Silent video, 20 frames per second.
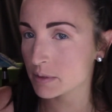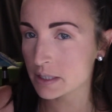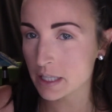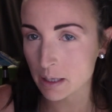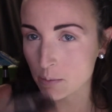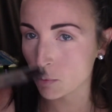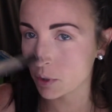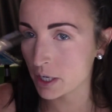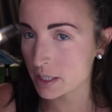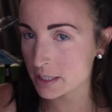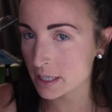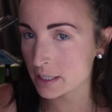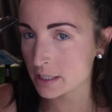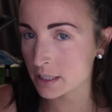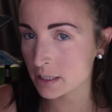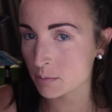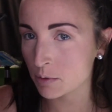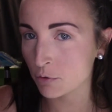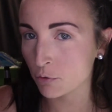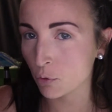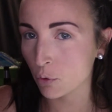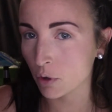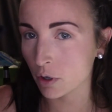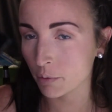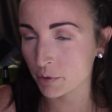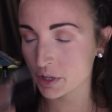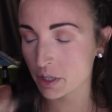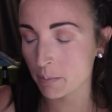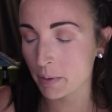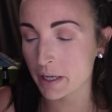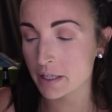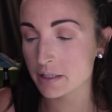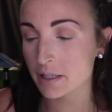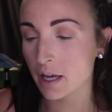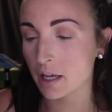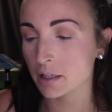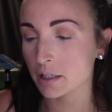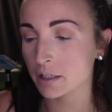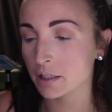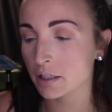same one as I did before with the base
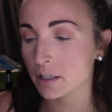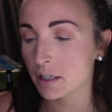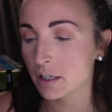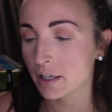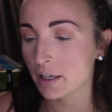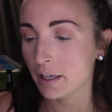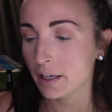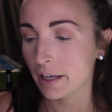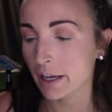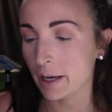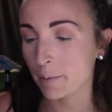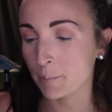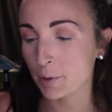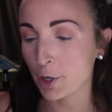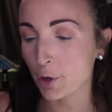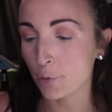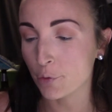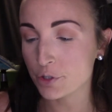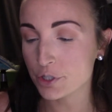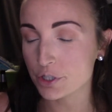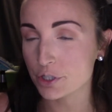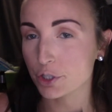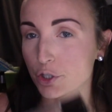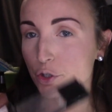color. I'm going to go into the